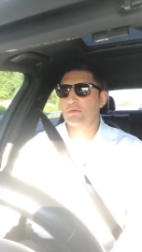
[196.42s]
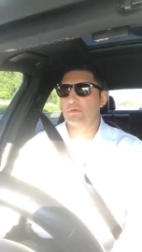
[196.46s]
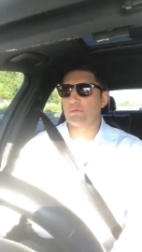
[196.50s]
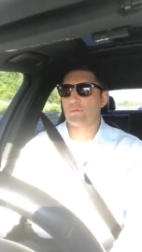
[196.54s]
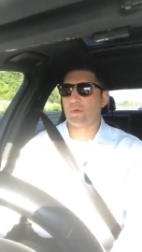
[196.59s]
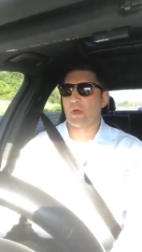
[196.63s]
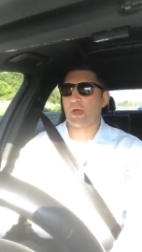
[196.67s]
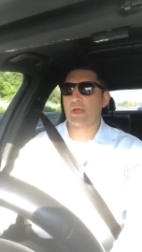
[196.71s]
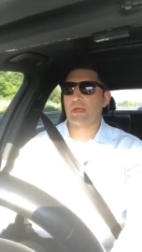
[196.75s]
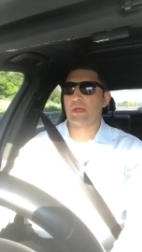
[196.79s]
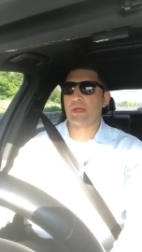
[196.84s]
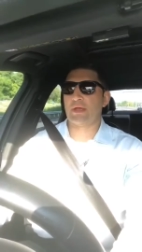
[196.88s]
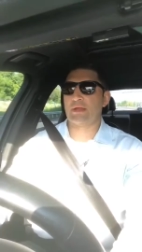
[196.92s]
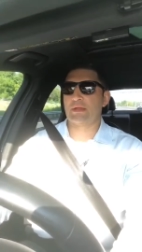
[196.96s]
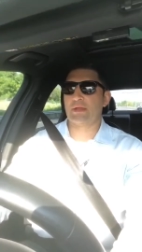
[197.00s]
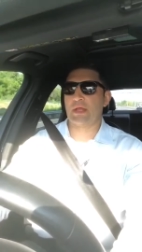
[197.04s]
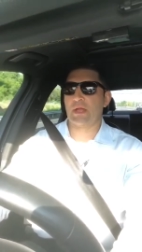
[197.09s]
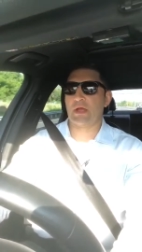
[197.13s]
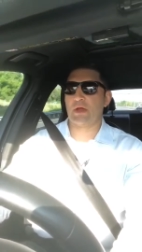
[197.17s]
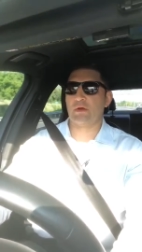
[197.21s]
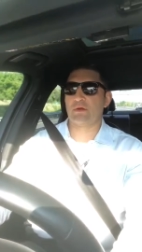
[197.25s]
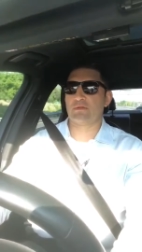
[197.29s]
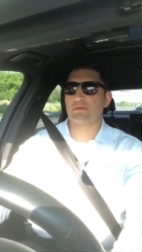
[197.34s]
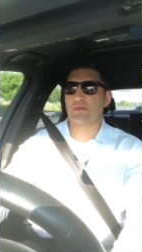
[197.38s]
right? And
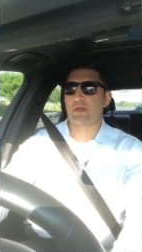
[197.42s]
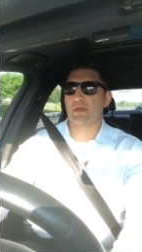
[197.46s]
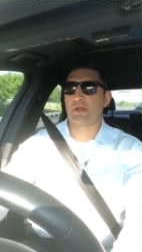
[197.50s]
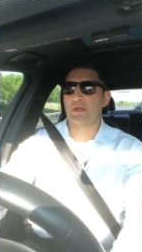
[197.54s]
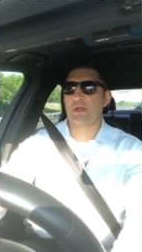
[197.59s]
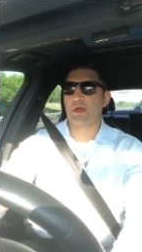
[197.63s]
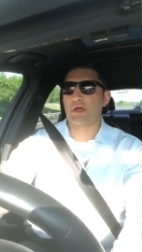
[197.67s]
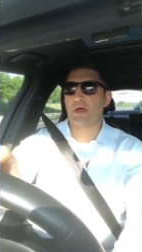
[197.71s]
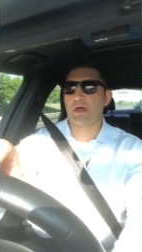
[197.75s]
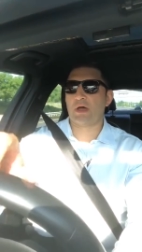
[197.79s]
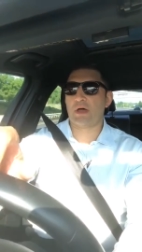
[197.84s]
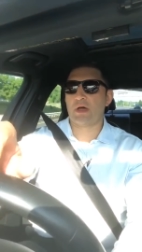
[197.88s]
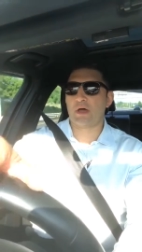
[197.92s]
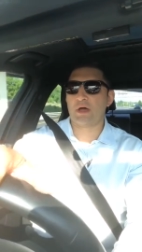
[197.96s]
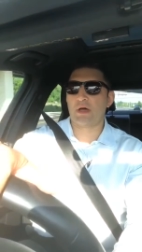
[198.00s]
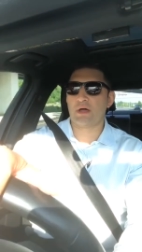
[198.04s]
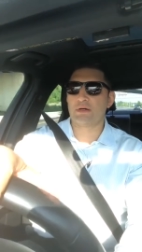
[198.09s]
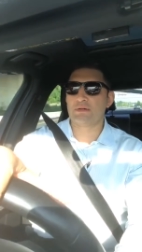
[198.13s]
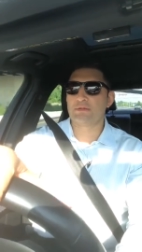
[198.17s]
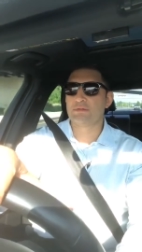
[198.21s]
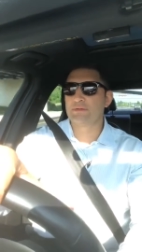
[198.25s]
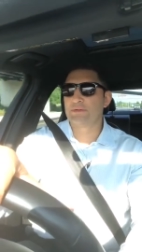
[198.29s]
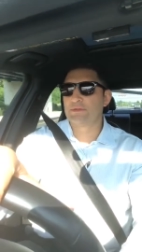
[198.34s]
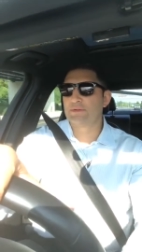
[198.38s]
there's
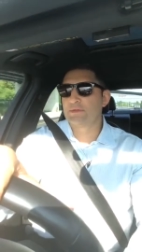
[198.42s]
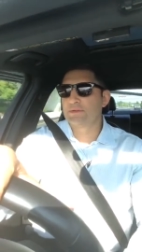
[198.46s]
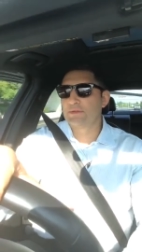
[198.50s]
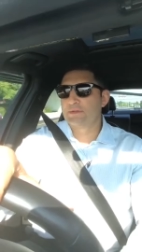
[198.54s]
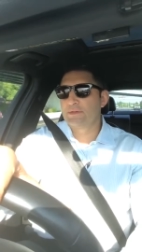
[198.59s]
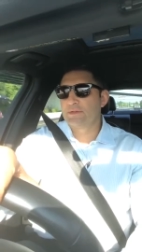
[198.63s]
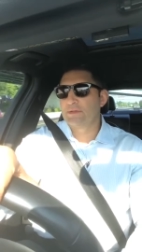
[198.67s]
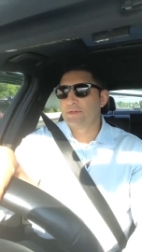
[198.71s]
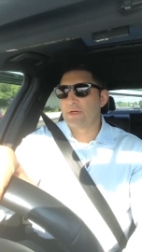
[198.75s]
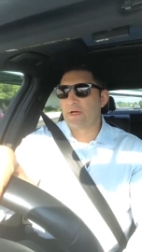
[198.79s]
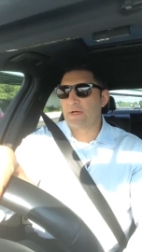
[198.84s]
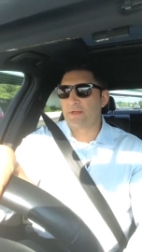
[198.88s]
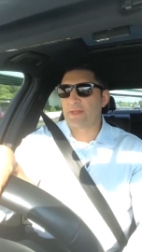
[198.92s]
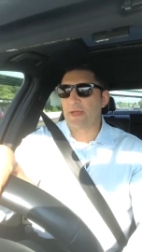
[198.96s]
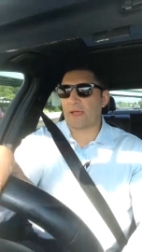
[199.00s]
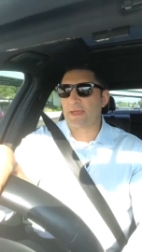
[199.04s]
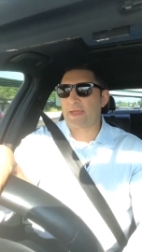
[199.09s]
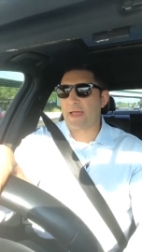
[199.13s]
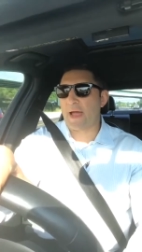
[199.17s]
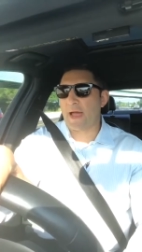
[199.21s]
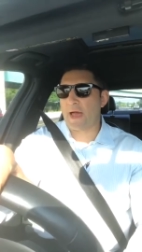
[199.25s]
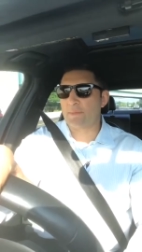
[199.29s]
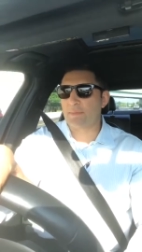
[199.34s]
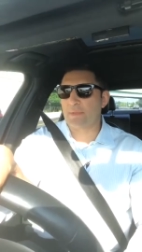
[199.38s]
a
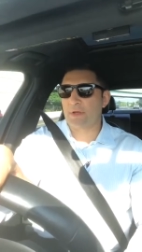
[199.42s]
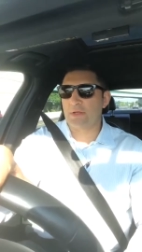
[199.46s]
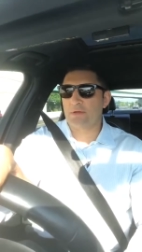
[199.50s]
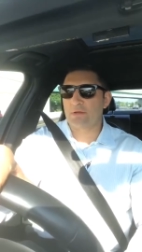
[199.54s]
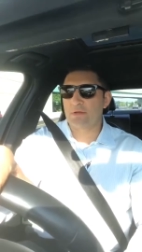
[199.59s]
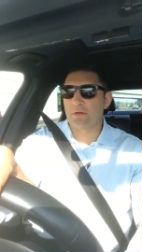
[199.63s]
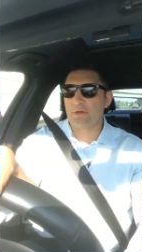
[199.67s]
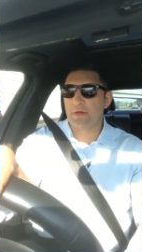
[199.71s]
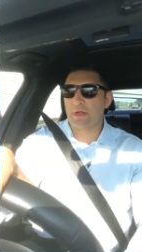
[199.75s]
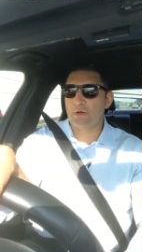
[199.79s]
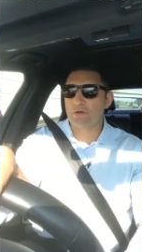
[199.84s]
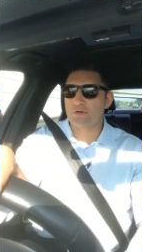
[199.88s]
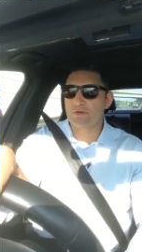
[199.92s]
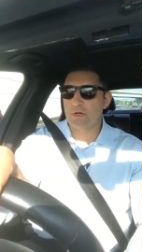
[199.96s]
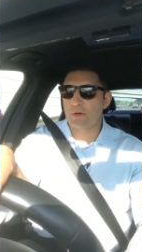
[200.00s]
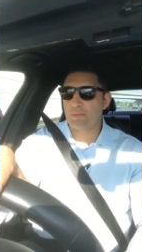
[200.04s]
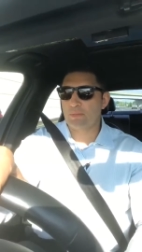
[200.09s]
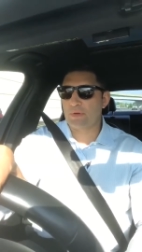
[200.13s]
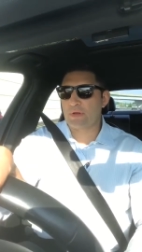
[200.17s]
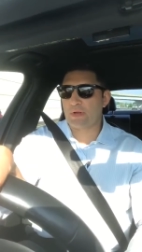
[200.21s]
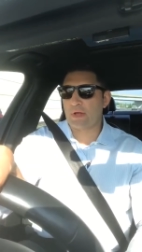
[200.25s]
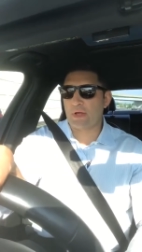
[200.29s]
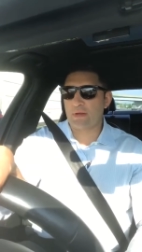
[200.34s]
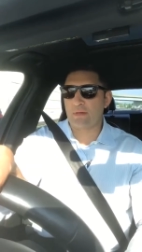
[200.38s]
dichotomy to leadership,
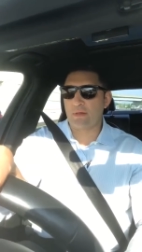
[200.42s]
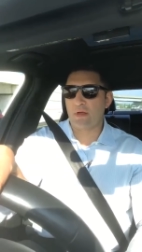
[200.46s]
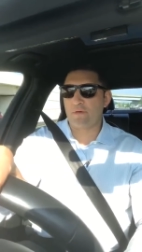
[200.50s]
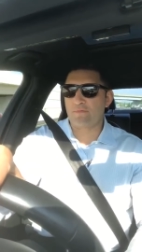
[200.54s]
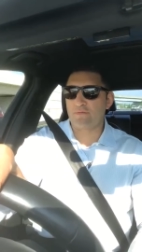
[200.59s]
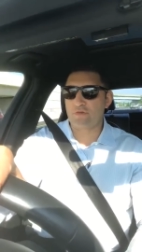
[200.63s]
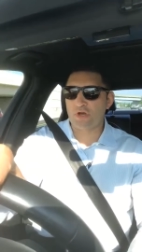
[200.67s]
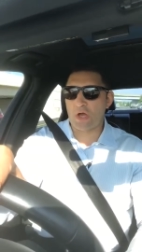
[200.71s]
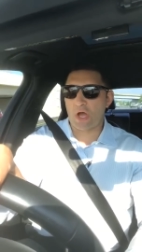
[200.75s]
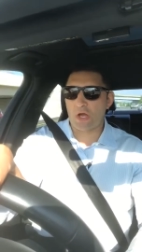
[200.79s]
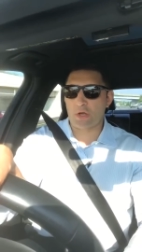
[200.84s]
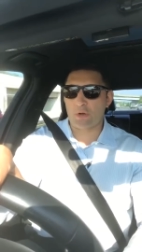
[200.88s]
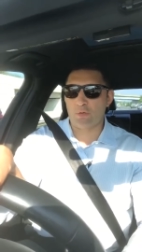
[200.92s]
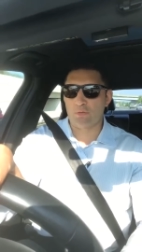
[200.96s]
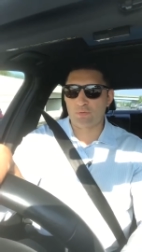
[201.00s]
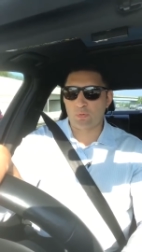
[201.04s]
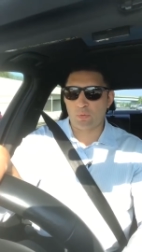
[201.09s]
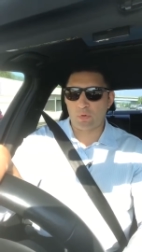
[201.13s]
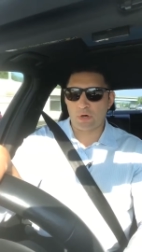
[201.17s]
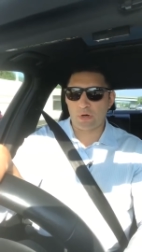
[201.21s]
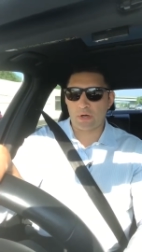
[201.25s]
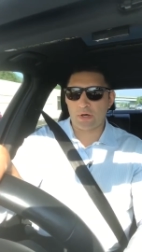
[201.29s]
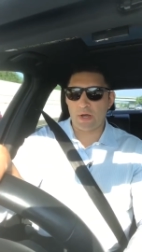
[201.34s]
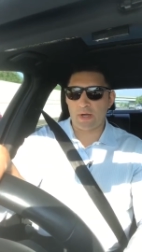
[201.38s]
and I love Jocko's
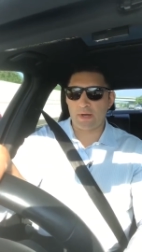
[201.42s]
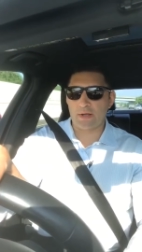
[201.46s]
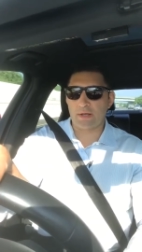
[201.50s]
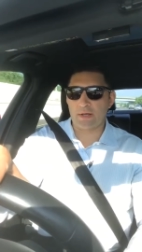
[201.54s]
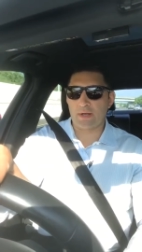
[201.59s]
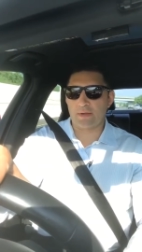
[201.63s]
work on it.